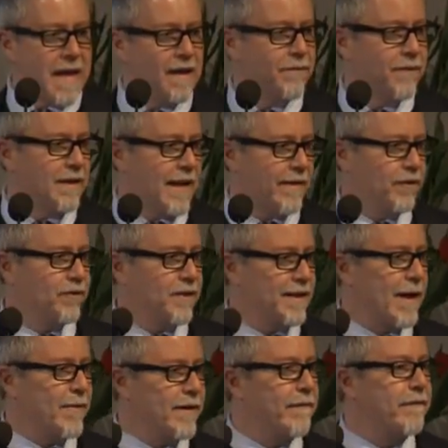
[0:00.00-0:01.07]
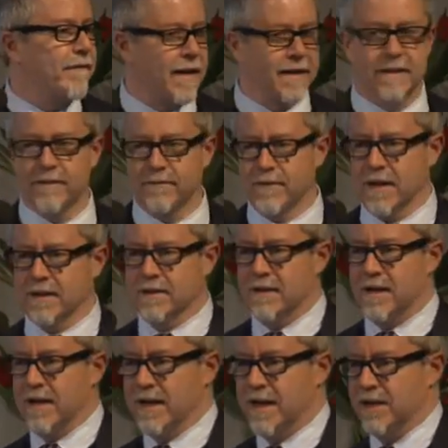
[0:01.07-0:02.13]
of the lavatories how ineffective that
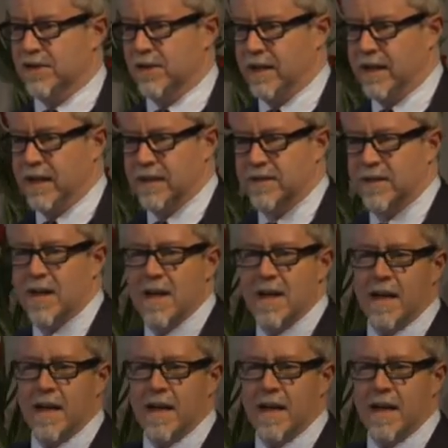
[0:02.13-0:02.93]
sign actually is